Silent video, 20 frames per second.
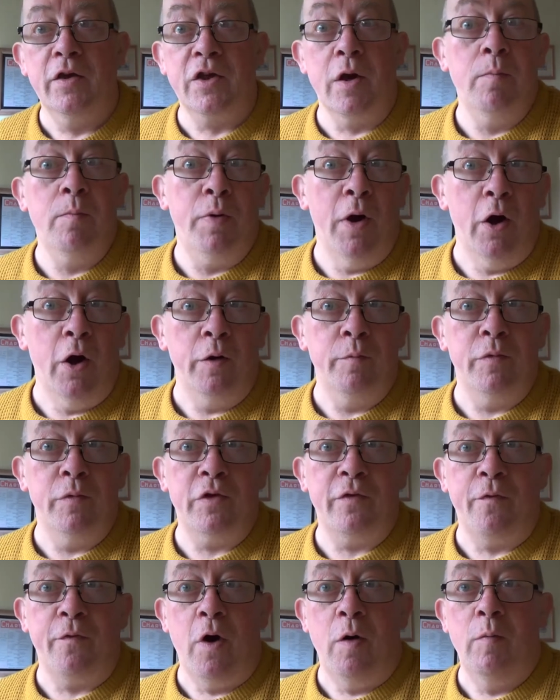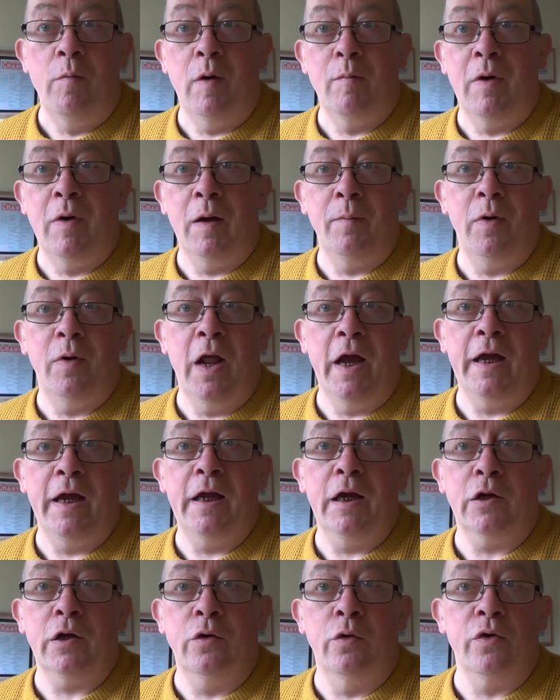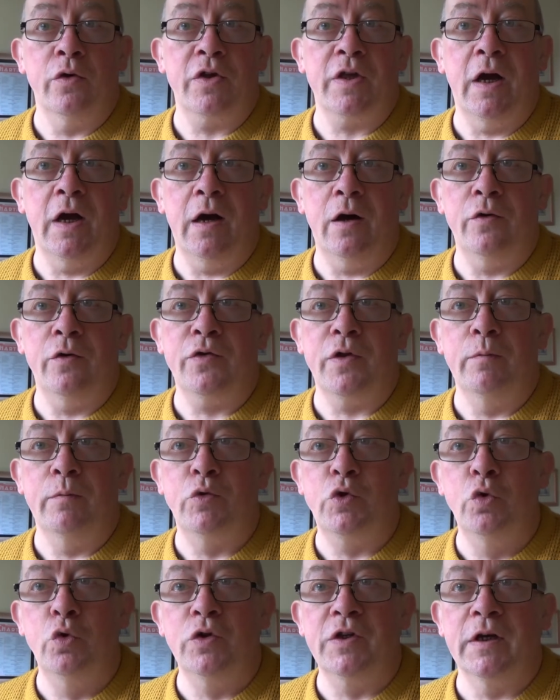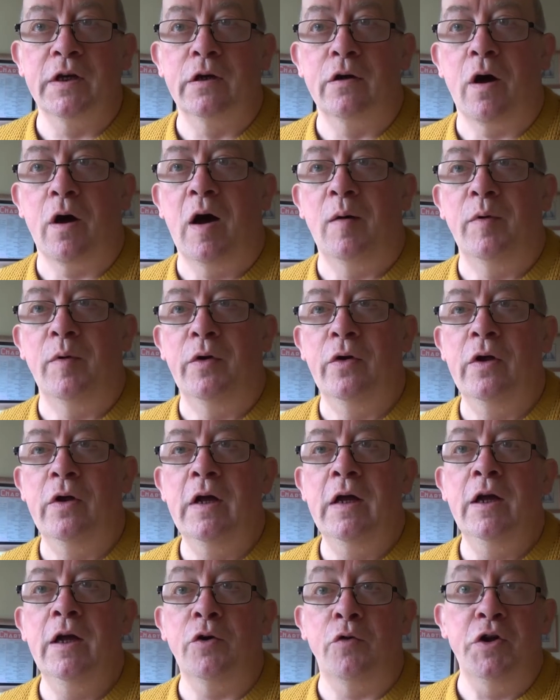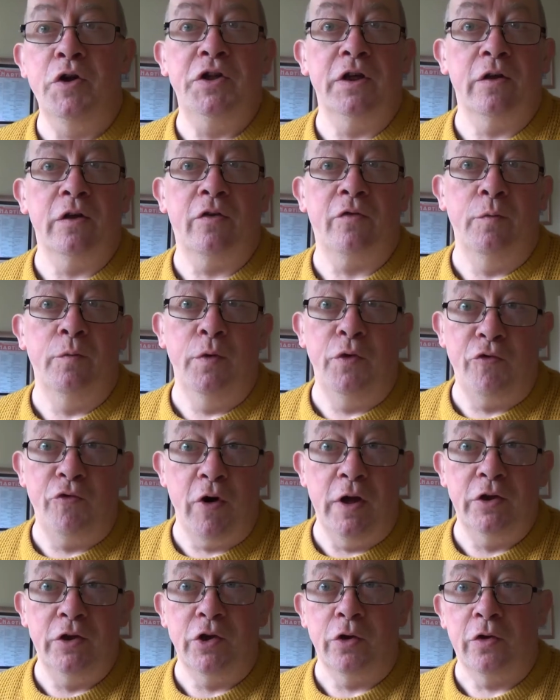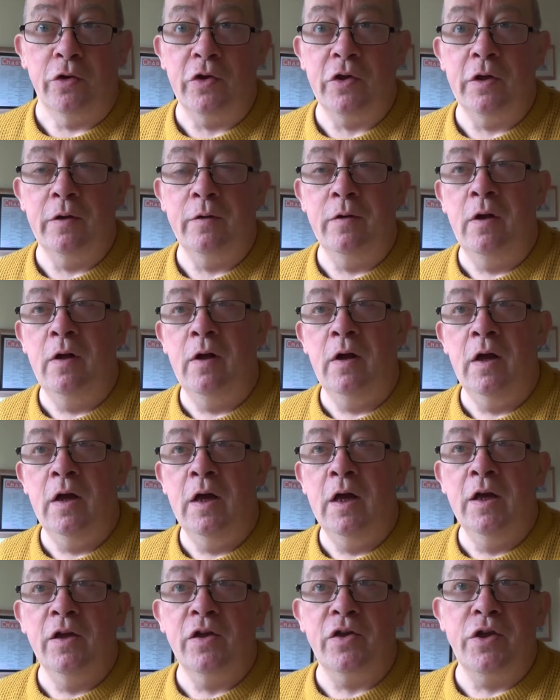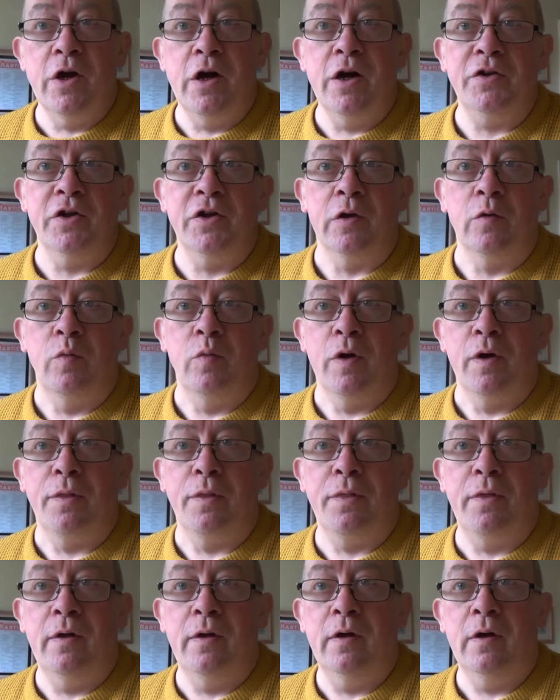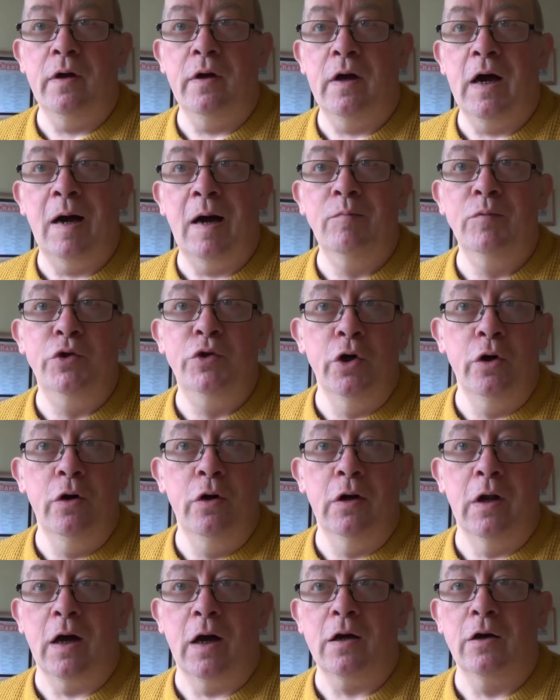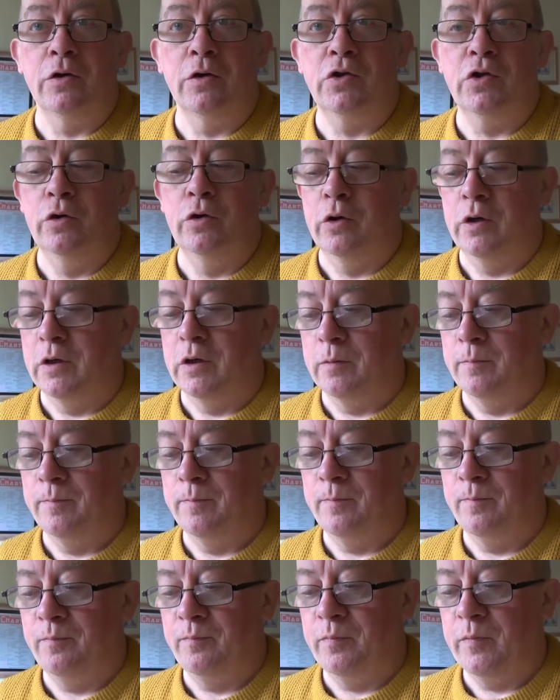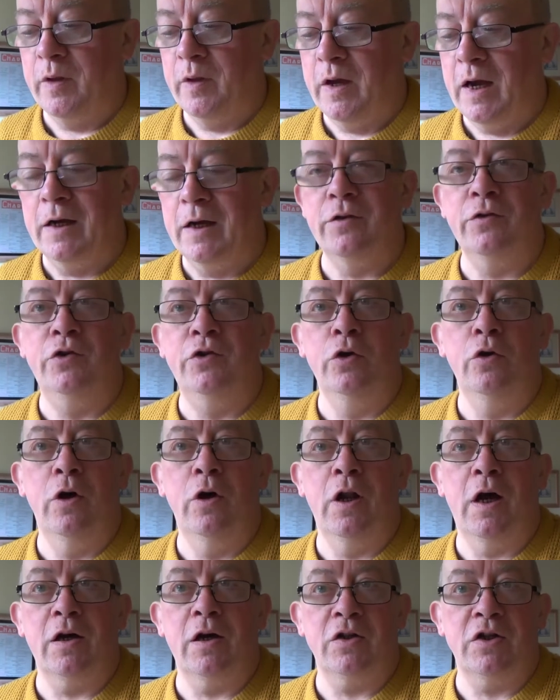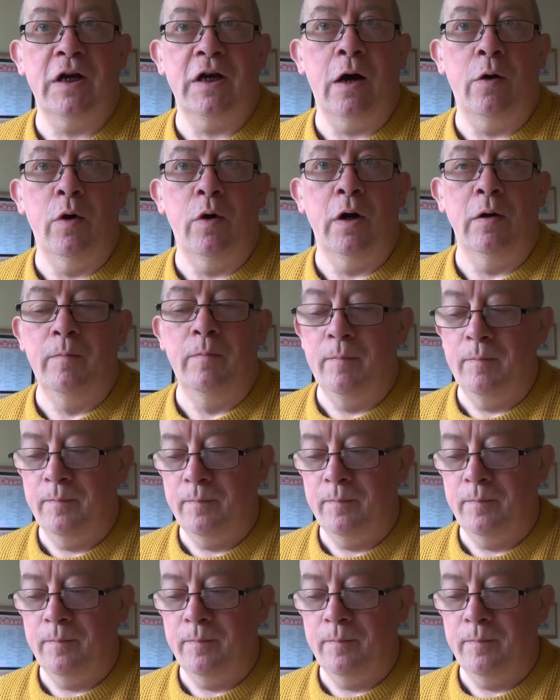Some poems from my play Grüße aus dem Schützengraben, Greetings from the Trenches, starting with Am Durlacher Tor, at Durlach Tower.